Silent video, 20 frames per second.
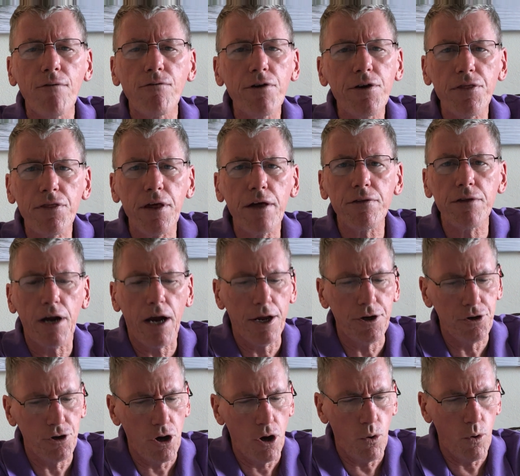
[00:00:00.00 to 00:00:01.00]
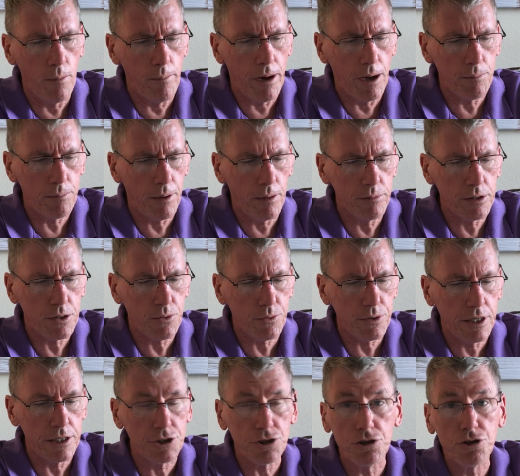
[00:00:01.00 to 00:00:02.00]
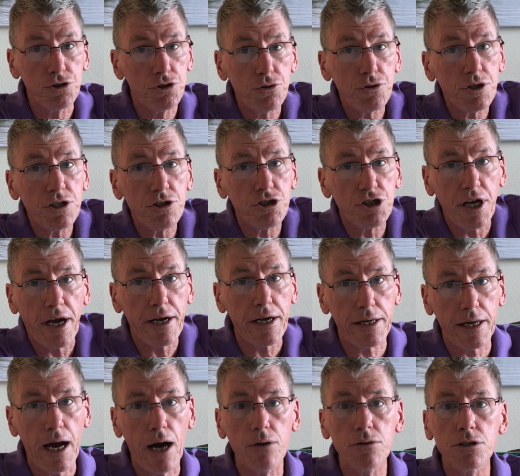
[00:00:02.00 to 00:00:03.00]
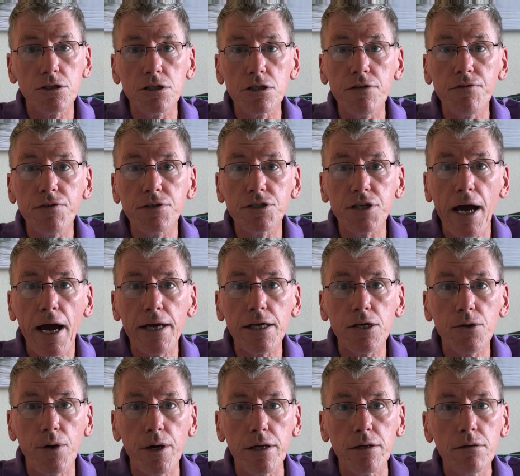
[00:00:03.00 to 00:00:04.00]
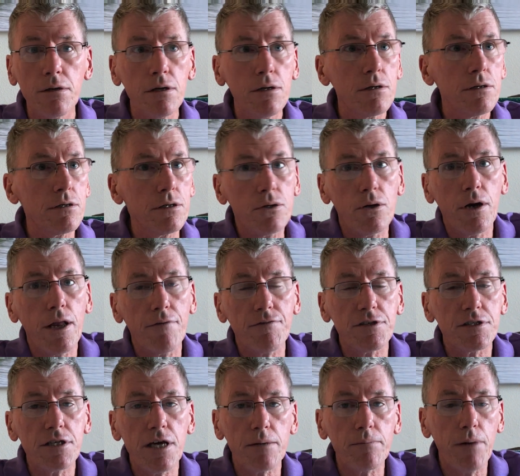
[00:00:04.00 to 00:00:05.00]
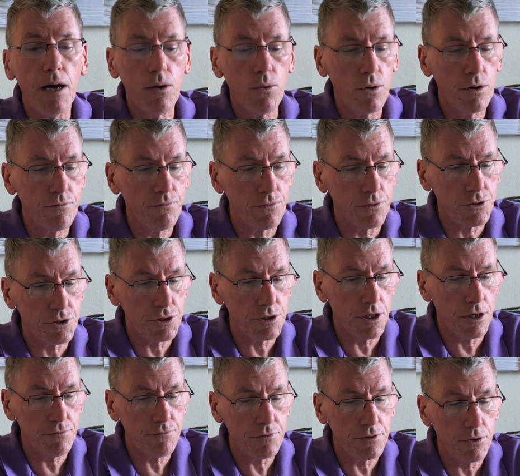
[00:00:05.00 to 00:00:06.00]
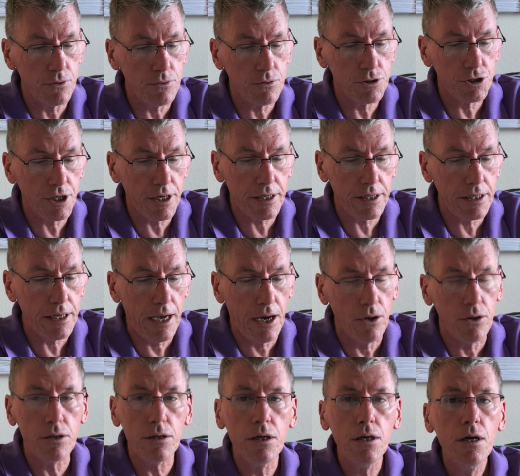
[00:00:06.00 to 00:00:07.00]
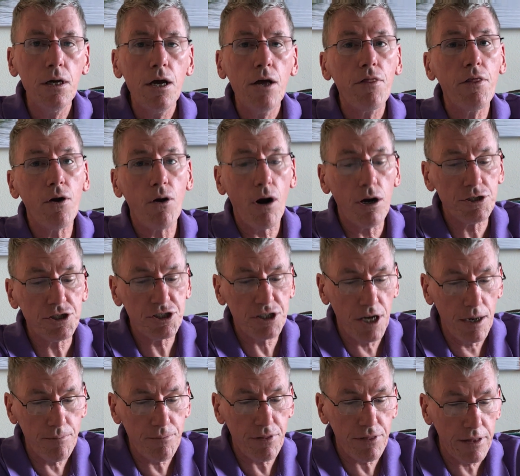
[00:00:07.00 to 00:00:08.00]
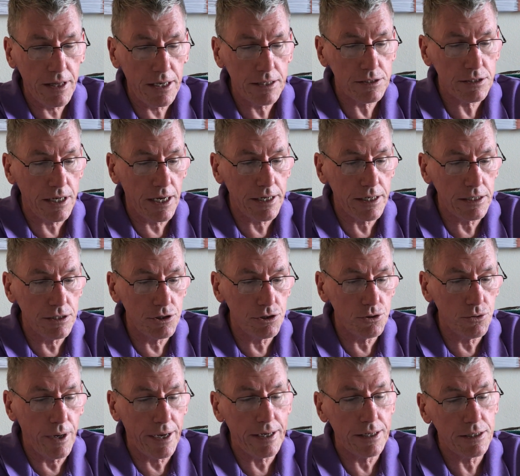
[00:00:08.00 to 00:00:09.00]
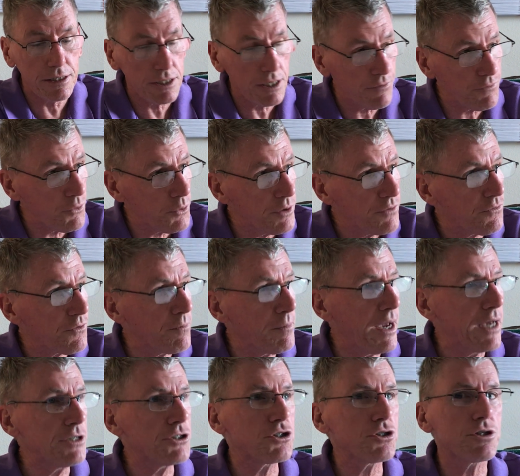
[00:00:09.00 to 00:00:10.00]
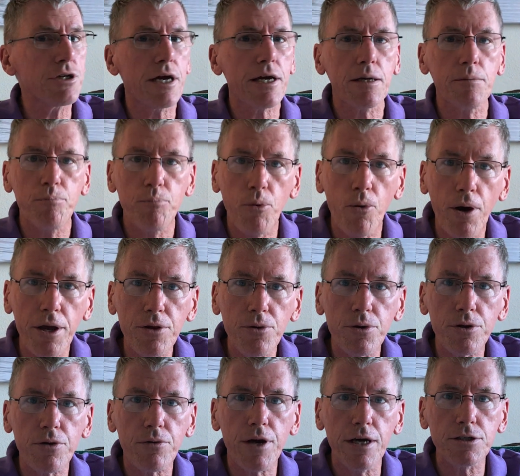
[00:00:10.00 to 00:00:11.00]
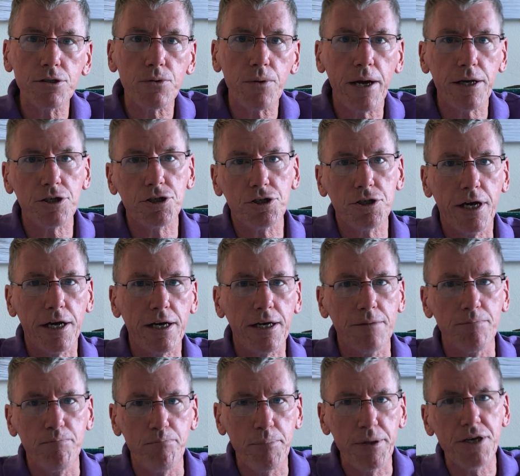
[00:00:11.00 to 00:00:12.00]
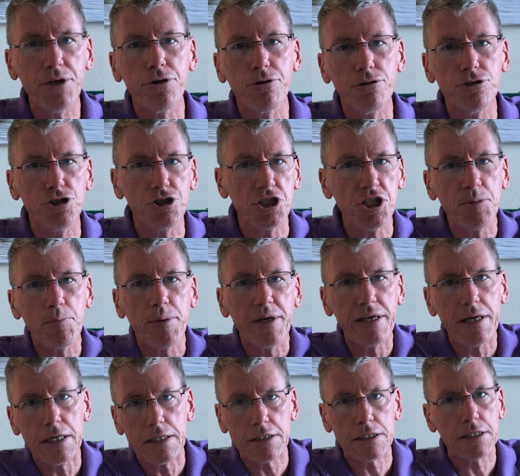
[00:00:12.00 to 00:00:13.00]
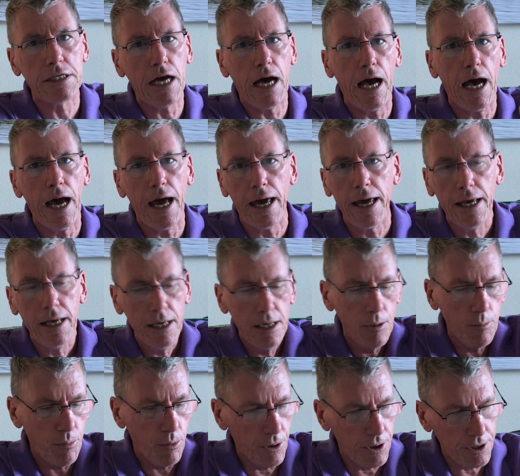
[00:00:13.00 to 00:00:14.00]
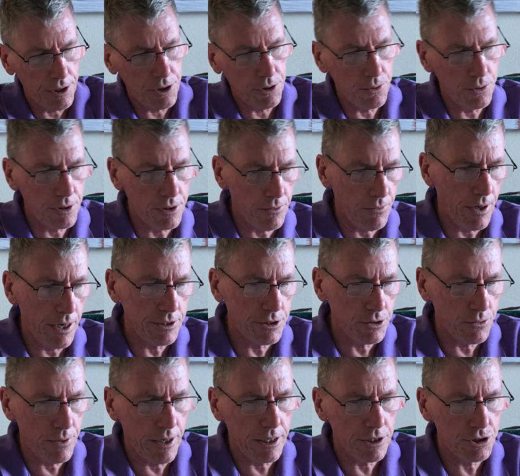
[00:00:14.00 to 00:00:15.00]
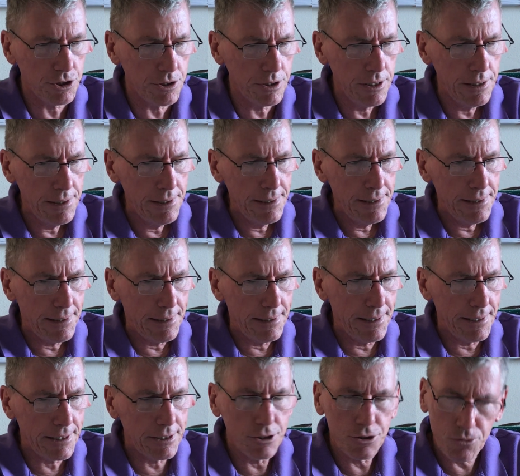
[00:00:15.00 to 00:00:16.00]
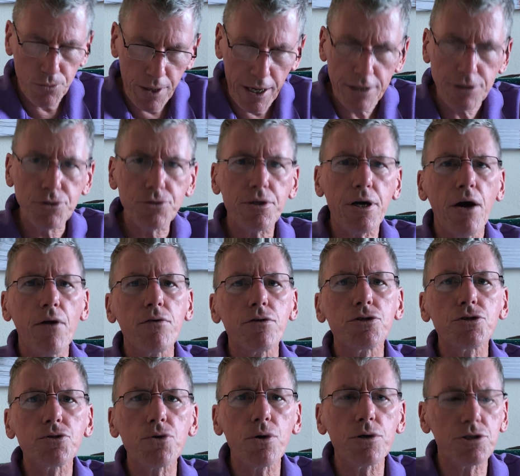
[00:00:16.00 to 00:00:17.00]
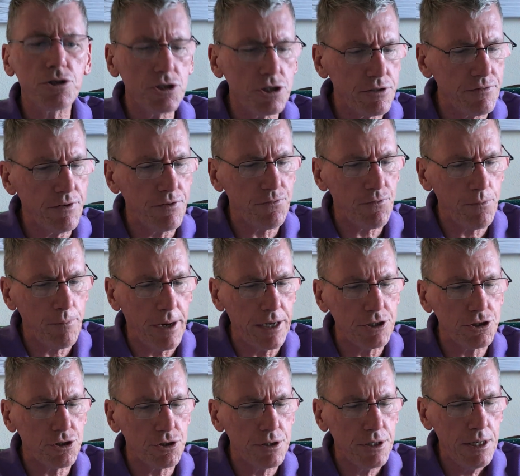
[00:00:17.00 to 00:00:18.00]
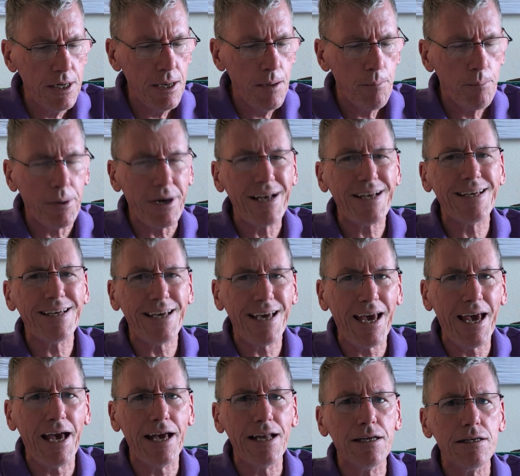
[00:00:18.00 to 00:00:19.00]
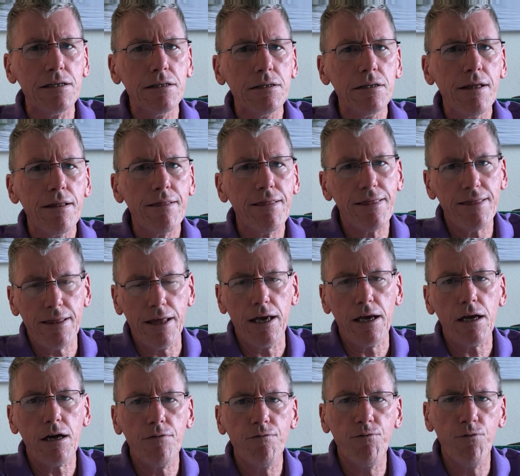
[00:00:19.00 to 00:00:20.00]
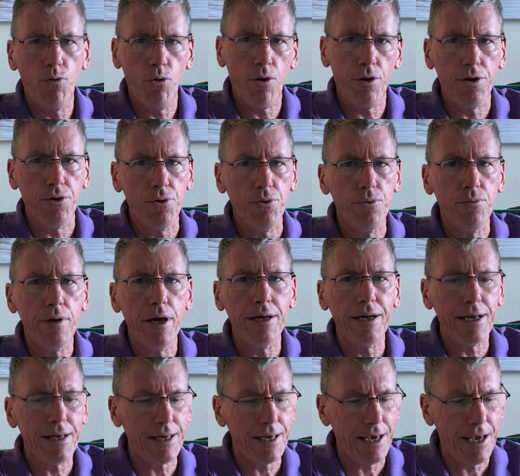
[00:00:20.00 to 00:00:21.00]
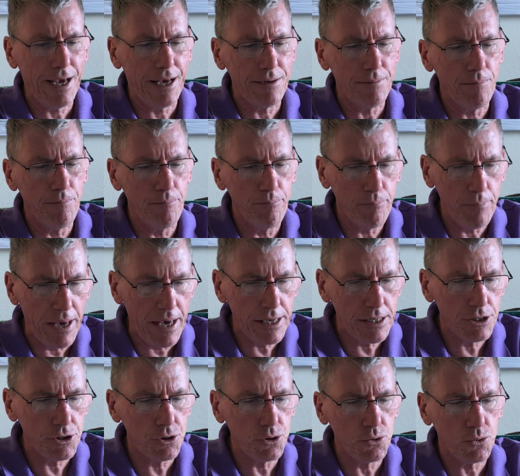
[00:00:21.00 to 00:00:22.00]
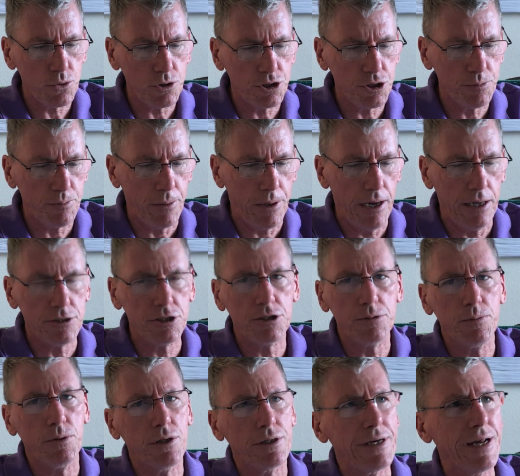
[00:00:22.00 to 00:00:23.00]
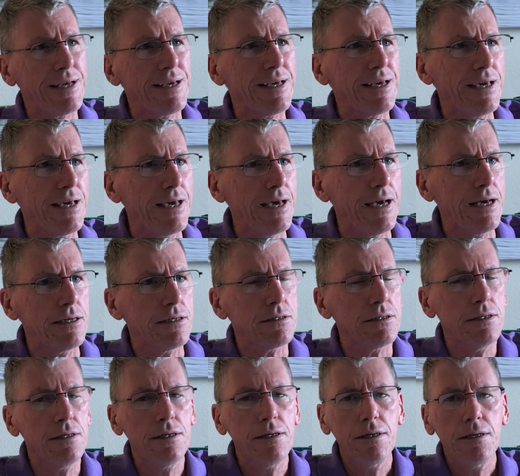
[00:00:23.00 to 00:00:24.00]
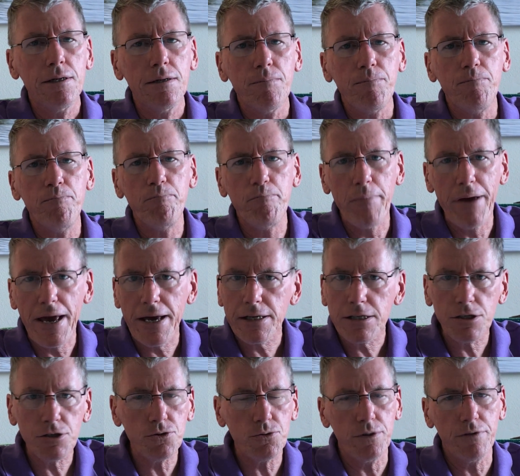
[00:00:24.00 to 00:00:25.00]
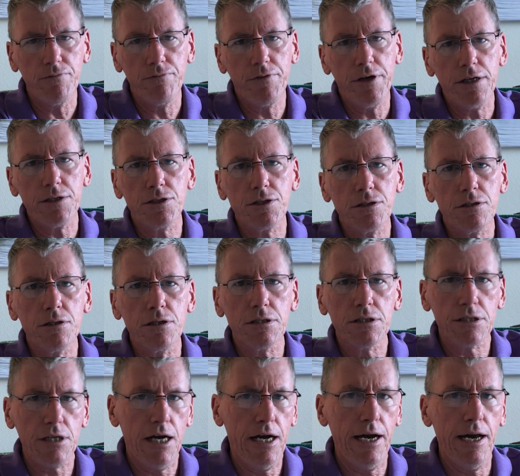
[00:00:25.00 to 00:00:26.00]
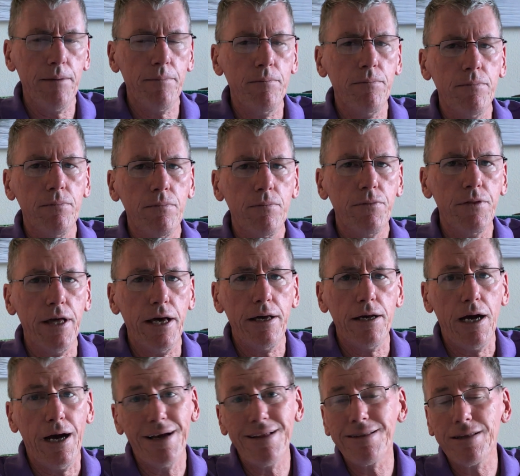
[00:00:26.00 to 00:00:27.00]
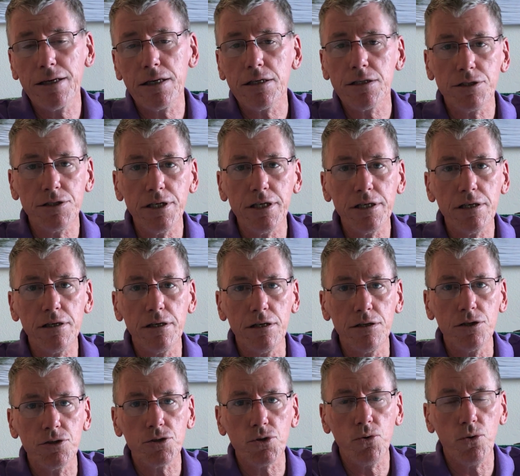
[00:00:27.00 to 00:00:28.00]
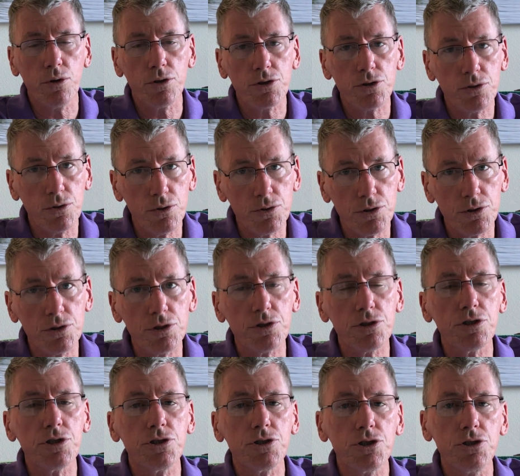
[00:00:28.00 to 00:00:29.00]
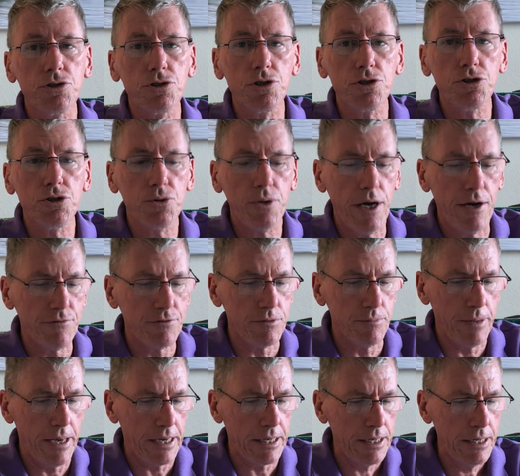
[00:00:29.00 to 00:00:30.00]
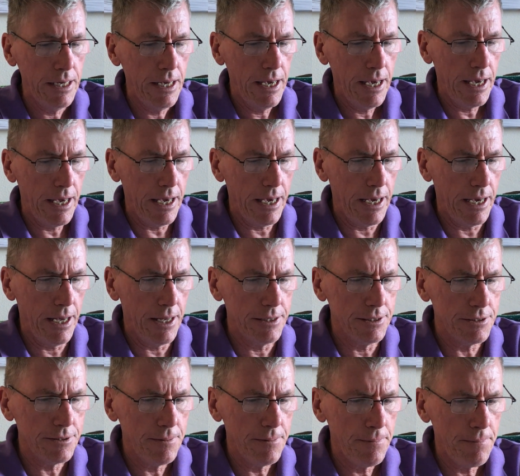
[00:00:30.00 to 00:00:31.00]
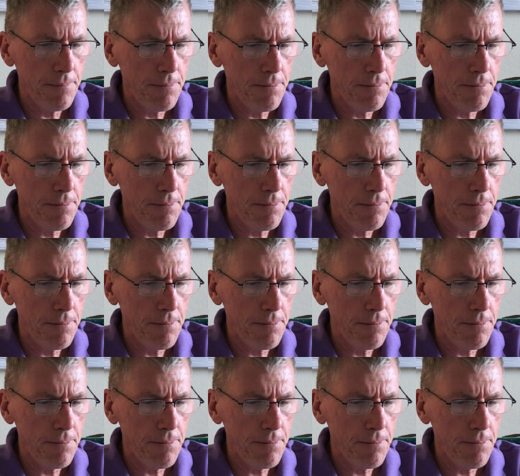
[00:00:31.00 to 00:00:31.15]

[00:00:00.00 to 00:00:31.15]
everything that I know about public relations. You can check it out and see if it's accurate. You don't have to take my word for stuff. Check it out. There are some things I can do. I can give you information, I can point you in the right direction, I can be your GPS guy, pointing you in the right direction. I can direct you to other sources of information, but I can't think for you, and I can't make you responsible, and I can't make you invest the time that I think is needed in this course. Those are decisions that you have to make, and